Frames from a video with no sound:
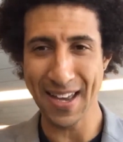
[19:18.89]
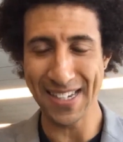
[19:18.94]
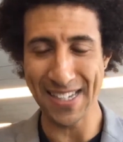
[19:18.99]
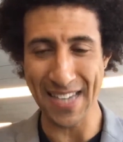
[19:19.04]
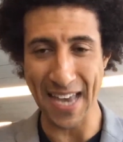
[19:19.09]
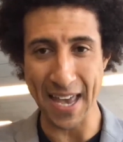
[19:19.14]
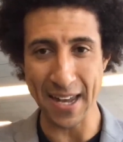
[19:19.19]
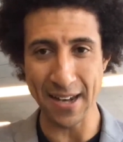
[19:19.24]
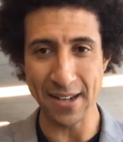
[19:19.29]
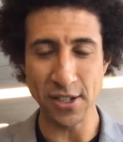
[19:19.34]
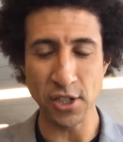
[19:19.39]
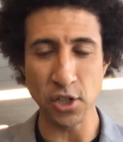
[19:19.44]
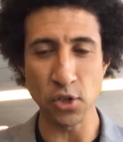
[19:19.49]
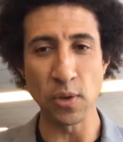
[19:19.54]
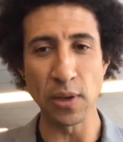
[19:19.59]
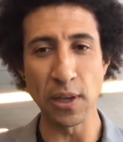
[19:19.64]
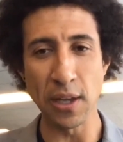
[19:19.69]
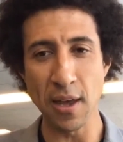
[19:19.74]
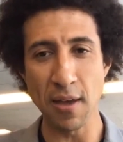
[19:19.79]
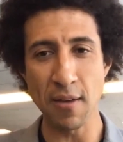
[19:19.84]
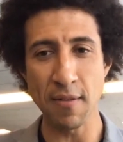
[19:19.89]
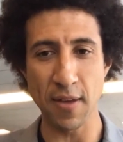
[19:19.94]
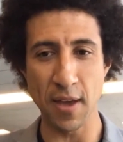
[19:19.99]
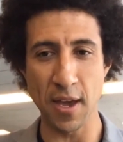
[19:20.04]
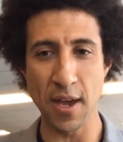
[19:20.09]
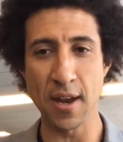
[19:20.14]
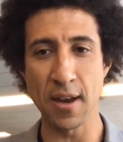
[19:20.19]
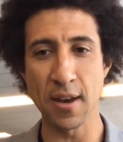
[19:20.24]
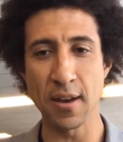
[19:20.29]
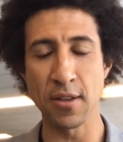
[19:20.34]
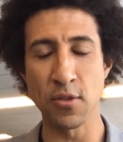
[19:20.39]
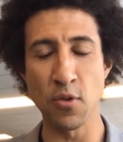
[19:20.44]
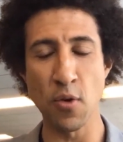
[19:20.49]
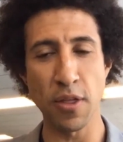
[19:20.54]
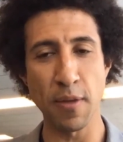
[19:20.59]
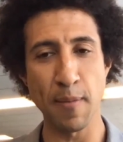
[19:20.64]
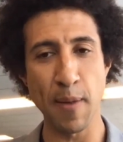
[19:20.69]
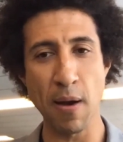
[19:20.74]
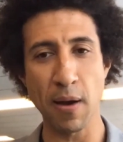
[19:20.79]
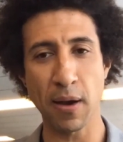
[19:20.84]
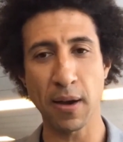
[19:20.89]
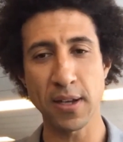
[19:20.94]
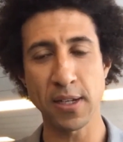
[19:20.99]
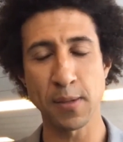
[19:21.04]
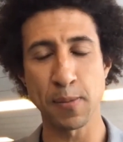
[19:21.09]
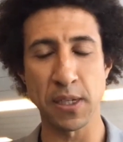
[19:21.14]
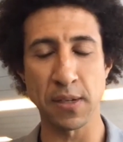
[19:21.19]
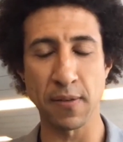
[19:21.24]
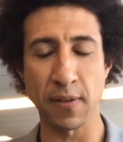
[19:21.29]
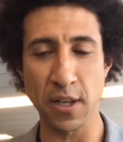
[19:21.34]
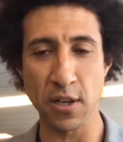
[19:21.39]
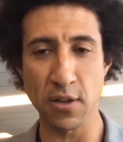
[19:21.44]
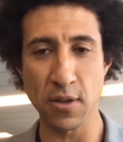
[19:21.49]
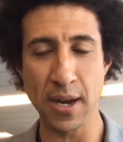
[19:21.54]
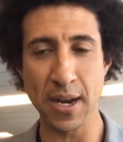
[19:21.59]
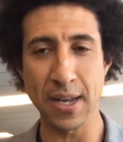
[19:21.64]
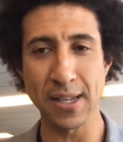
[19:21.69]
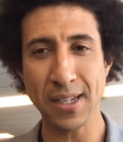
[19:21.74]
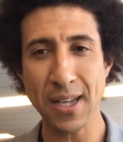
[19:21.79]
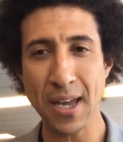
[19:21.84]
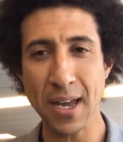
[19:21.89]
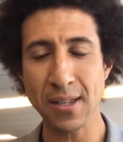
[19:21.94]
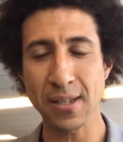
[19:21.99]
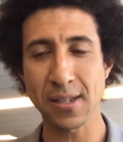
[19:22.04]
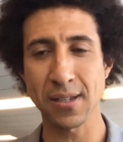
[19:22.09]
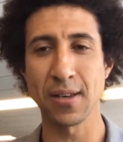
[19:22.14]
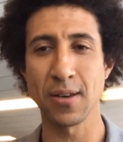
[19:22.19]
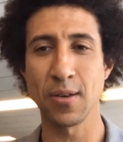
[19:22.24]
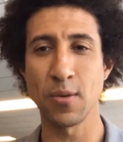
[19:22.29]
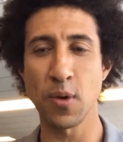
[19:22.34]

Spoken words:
tend to live in North America, specifically the United States,